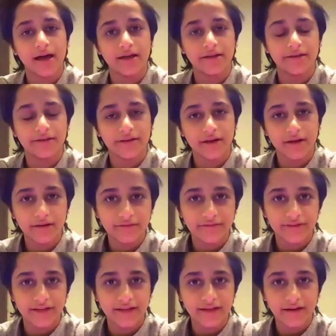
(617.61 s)
and
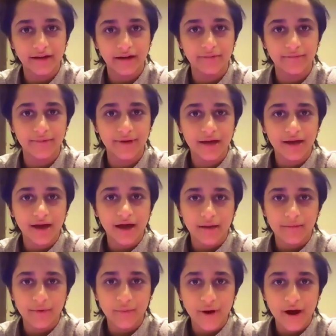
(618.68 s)
hopefully I'm
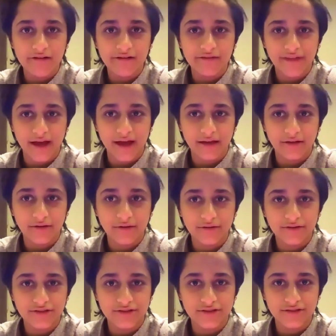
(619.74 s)
aware of that and
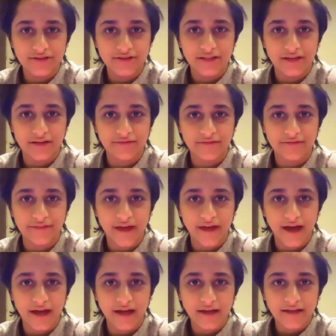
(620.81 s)
conscious enough of
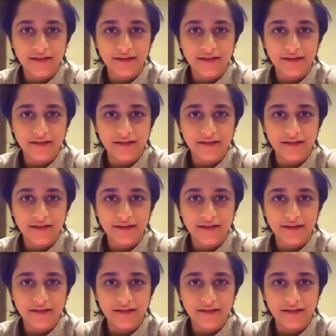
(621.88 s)
that